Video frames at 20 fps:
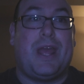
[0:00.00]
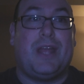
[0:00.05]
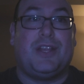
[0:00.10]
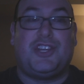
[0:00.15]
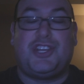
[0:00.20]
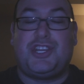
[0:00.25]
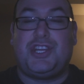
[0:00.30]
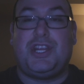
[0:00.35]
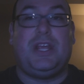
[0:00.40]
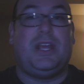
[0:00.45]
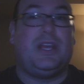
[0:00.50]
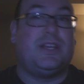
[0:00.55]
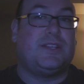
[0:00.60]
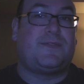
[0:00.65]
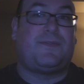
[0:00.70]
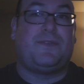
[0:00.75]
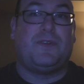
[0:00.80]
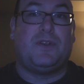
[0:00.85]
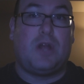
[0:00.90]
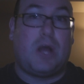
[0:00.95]
and she
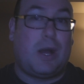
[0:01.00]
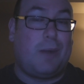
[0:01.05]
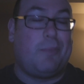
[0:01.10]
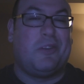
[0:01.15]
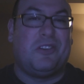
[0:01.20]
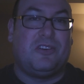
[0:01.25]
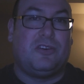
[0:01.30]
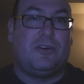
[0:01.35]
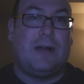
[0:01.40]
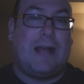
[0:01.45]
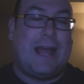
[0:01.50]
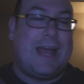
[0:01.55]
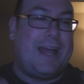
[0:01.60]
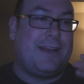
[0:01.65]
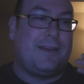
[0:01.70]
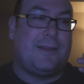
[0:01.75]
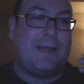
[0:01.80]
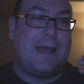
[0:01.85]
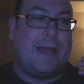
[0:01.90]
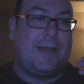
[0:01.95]
is phenomenal
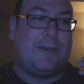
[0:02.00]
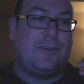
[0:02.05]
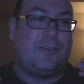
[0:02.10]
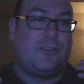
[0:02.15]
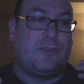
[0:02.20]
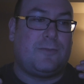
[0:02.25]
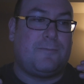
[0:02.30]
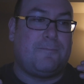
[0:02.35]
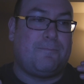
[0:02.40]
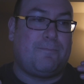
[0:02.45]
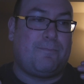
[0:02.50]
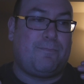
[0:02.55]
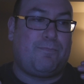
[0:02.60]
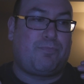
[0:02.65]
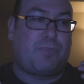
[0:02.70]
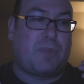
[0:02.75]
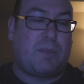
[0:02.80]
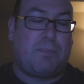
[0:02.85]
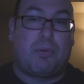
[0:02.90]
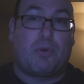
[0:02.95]
at at
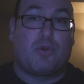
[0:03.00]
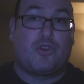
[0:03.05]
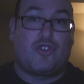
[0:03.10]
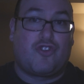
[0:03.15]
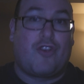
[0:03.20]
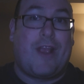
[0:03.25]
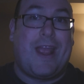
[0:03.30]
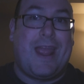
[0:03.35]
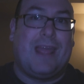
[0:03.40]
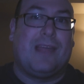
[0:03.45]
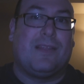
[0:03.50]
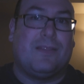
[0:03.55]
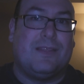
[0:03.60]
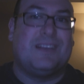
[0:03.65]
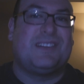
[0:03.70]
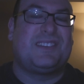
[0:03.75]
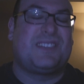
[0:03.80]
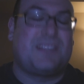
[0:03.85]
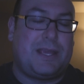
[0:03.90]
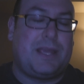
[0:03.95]
portraying
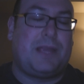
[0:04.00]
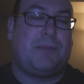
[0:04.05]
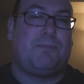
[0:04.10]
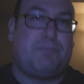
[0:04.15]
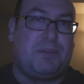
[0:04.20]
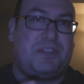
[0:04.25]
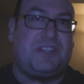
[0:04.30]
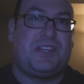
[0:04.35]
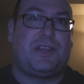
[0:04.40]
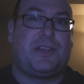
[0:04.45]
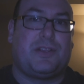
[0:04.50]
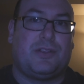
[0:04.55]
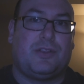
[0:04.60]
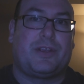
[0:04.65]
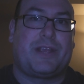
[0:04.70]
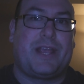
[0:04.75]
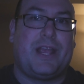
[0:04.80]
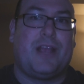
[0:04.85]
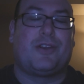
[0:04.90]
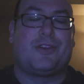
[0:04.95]
this
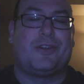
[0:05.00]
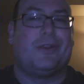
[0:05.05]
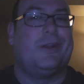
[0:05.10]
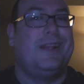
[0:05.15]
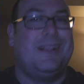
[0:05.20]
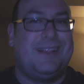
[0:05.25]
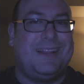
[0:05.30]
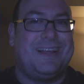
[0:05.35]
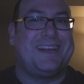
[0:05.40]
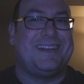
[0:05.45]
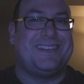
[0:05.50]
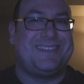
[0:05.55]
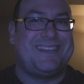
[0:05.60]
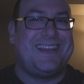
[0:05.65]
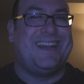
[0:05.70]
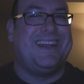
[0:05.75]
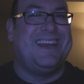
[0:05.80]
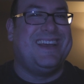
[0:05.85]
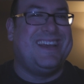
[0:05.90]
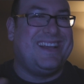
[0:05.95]
particular character. Like I
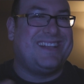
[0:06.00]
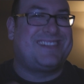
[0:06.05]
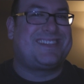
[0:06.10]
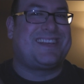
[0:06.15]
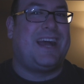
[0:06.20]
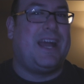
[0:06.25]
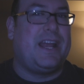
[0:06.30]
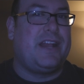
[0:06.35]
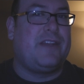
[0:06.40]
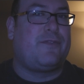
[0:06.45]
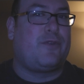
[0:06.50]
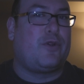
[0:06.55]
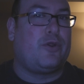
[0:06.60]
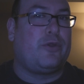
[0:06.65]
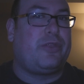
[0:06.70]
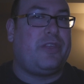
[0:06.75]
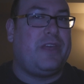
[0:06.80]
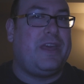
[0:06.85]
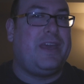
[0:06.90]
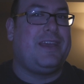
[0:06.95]
said, it's kind of
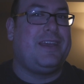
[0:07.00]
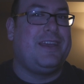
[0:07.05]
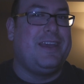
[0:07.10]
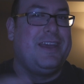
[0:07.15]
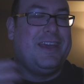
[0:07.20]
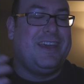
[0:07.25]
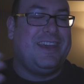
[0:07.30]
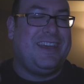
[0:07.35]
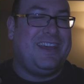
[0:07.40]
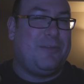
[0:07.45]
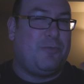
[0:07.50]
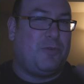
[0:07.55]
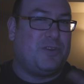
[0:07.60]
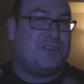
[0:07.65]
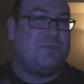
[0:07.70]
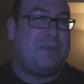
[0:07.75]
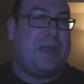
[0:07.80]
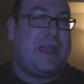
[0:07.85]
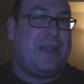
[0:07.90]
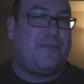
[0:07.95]
her thing. It
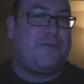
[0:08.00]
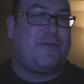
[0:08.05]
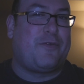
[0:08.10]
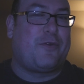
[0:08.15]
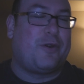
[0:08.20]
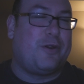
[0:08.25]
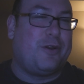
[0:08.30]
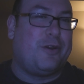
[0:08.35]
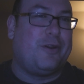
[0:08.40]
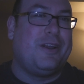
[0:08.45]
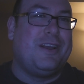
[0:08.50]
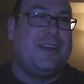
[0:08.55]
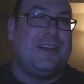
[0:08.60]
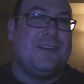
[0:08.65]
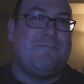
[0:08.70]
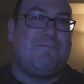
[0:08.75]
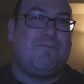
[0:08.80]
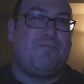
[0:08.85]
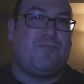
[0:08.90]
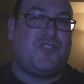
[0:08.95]
was made for her.
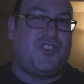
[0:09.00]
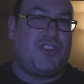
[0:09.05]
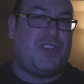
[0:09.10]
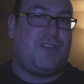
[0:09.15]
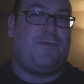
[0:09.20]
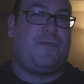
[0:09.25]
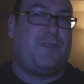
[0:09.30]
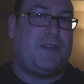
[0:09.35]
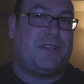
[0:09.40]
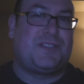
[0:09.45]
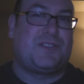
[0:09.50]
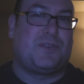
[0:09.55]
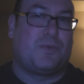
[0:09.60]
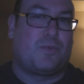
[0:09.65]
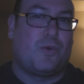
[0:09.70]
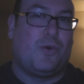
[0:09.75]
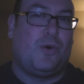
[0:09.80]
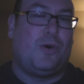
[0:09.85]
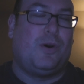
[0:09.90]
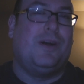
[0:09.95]
She fits the
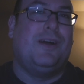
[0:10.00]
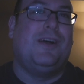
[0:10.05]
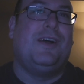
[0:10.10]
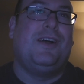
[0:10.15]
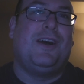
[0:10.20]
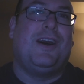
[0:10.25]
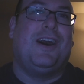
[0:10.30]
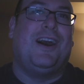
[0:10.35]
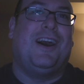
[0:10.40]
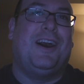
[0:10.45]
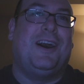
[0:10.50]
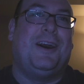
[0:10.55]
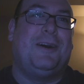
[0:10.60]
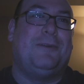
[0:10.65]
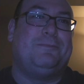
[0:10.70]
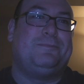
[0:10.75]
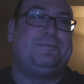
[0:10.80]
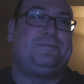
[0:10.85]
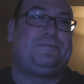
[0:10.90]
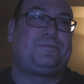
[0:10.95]
role.
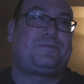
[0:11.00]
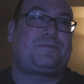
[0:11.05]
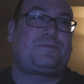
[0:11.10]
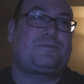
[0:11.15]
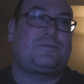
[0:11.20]
Um,